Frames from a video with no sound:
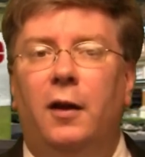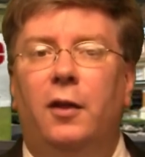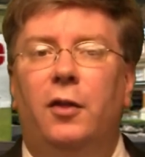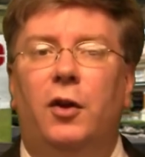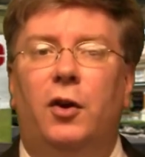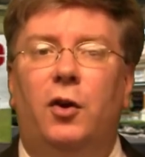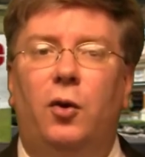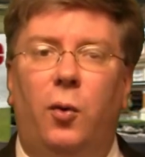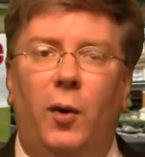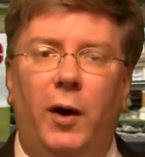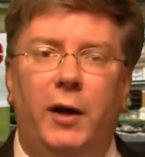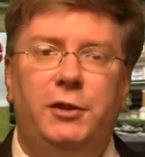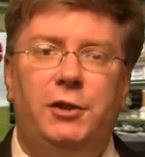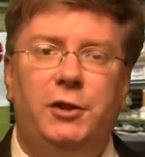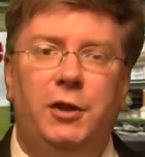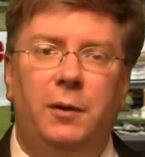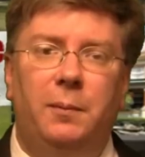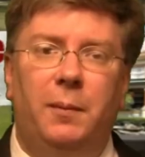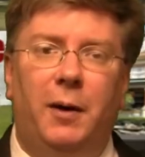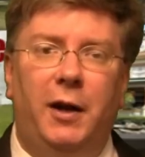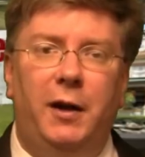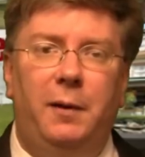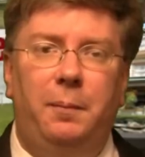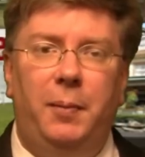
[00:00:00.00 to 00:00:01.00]
The question
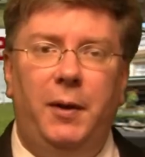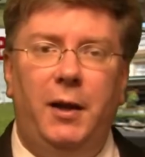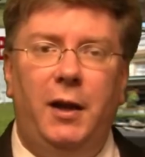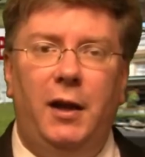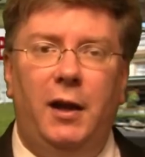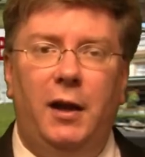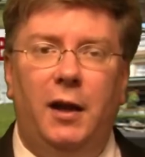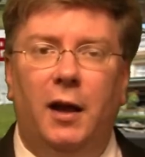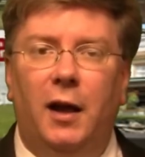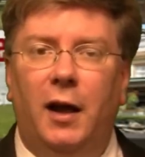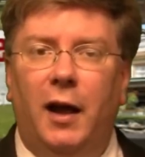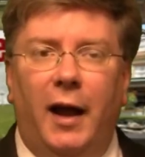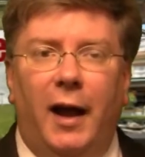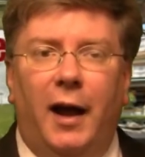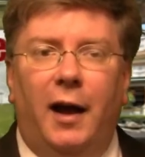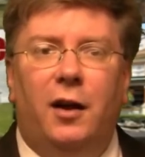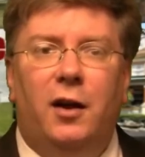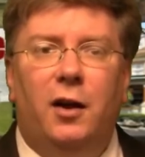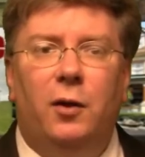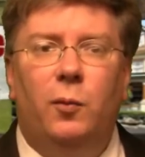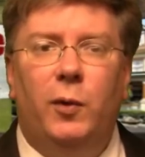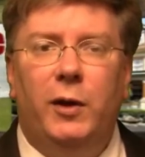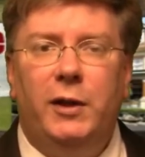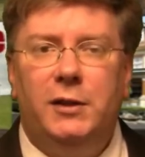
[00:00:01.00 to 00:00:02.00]
might be, how
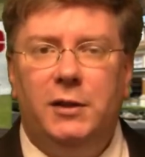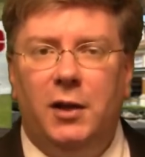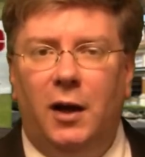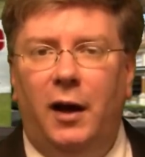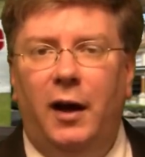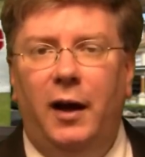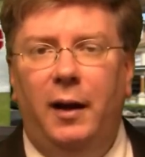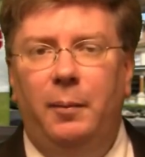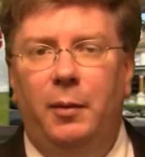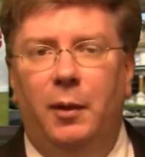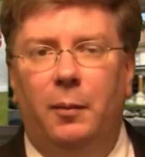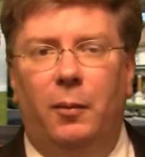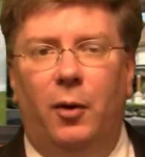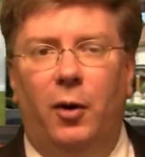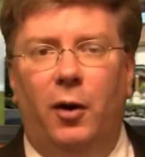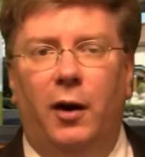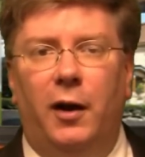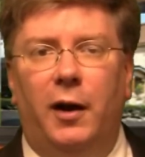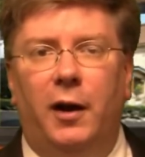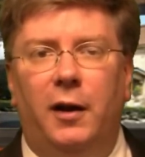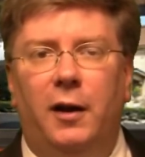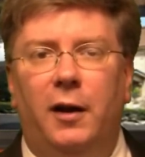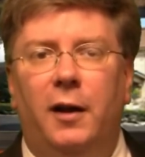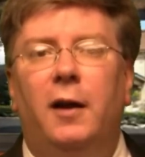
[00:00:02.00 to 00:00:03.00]
can we time the
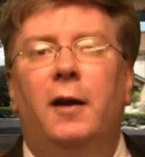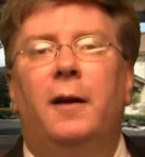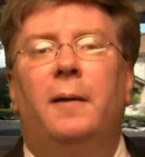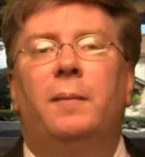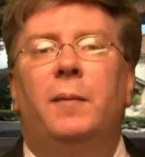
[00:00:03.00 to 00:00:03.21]
market?